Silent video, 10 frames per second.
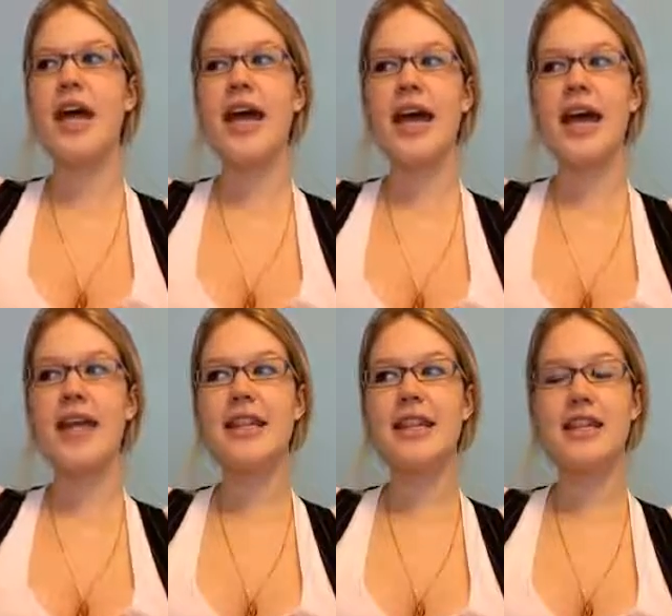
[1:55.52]

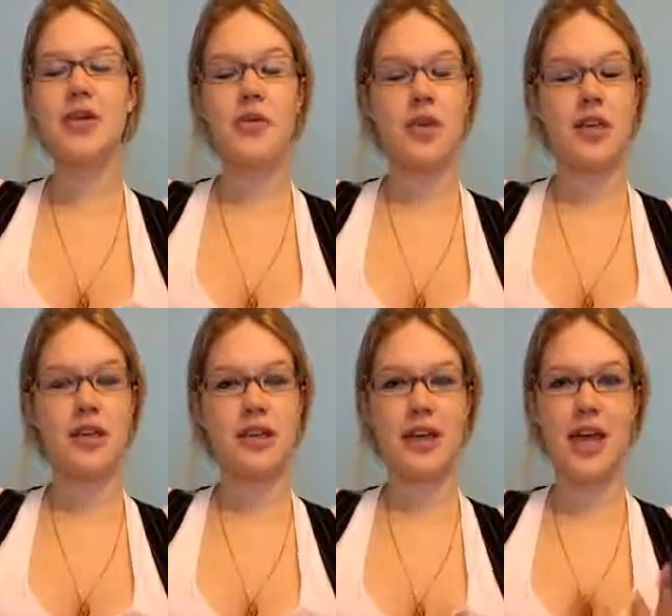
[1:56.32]
And you
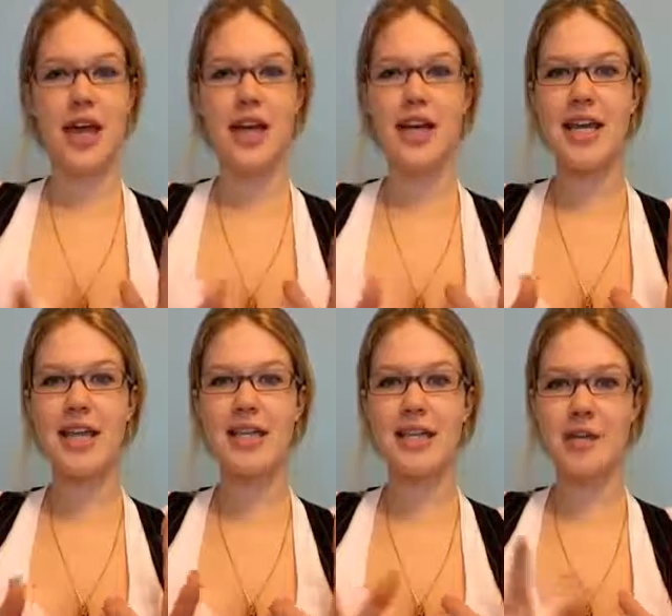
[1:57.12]
can
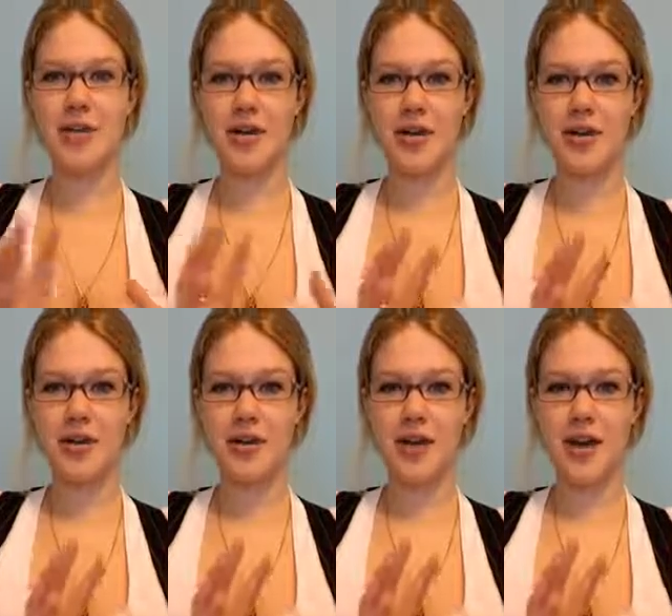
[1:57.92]
get deeper.
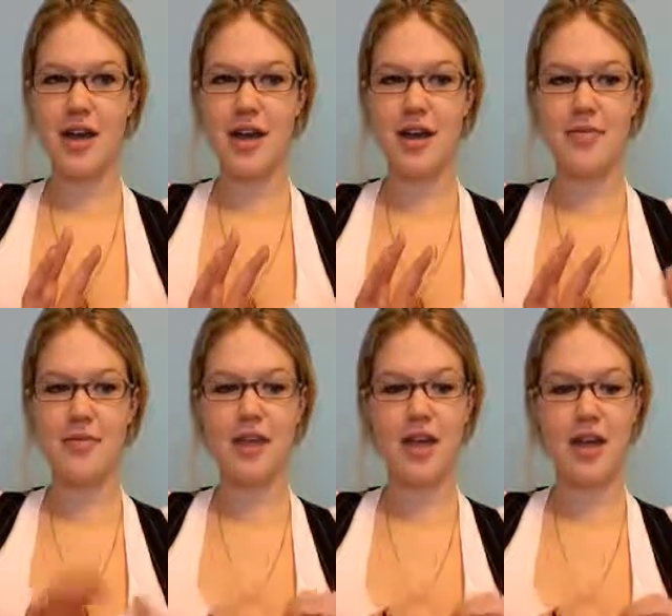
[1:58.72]

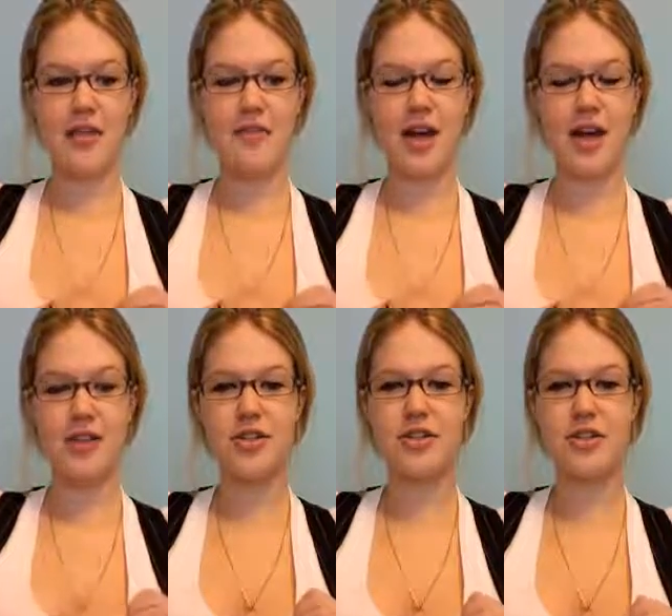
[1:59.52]
The
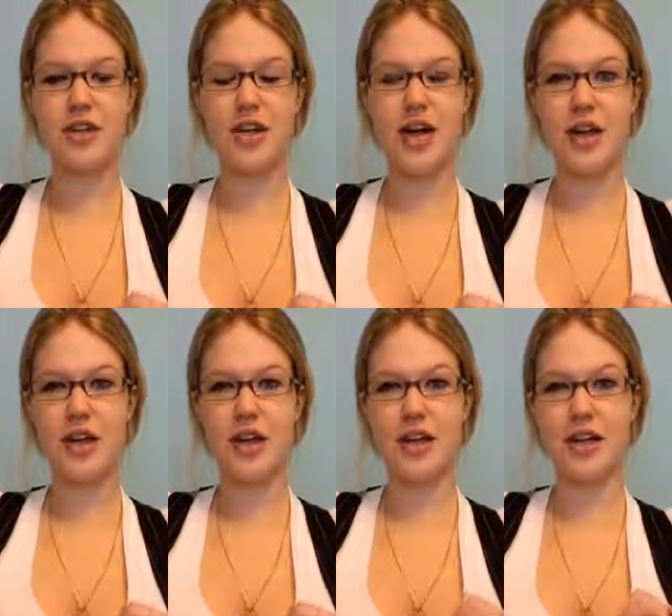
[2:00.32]
vaginal canal
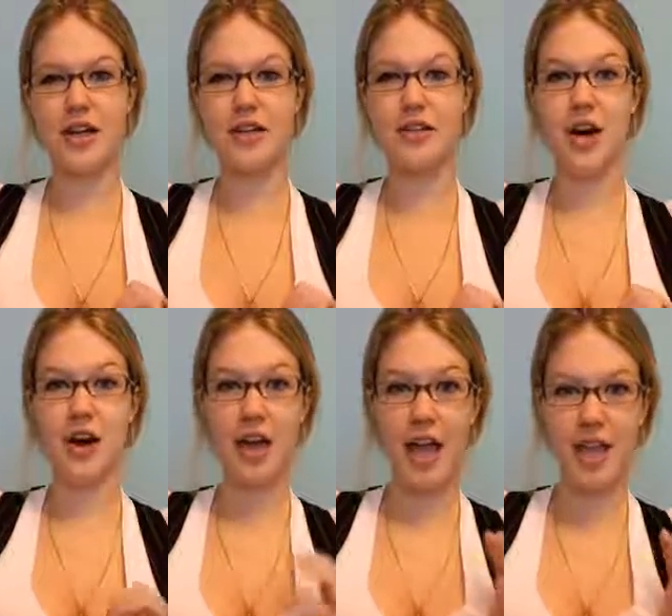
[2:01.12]
can
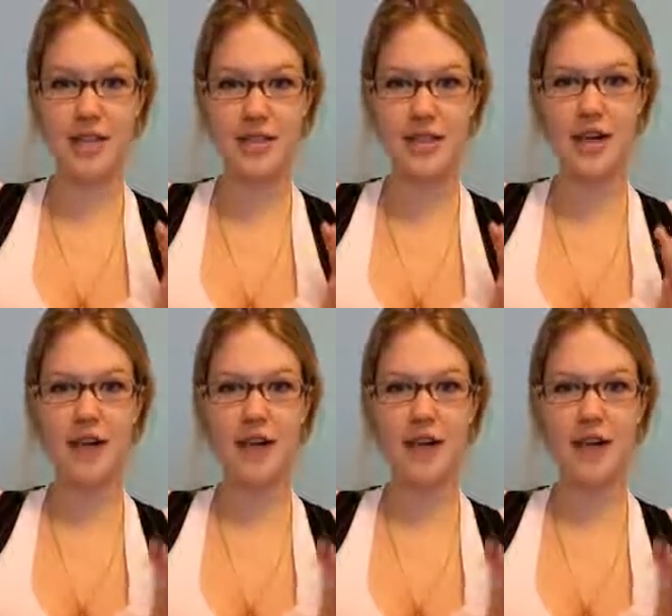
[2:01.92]
elongate